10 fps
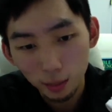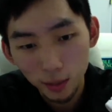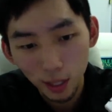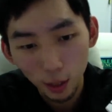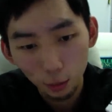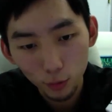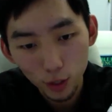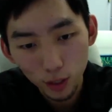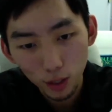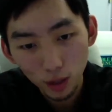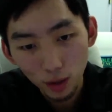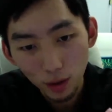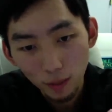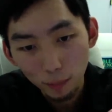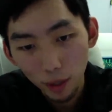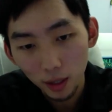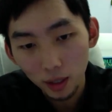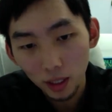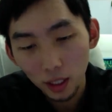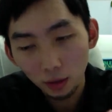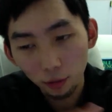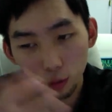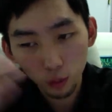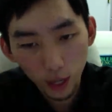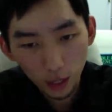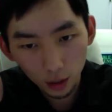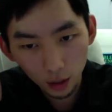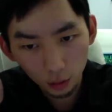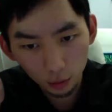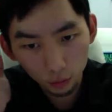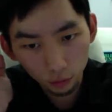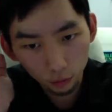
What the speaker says: themselves. But if you had a lot of